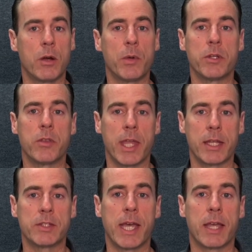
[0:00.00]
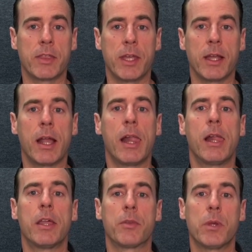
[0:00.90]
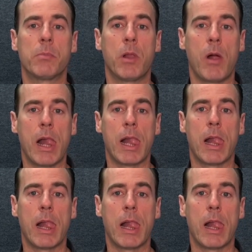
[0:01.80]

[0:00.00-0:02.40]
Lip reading: we do that exact thing. 3 blow,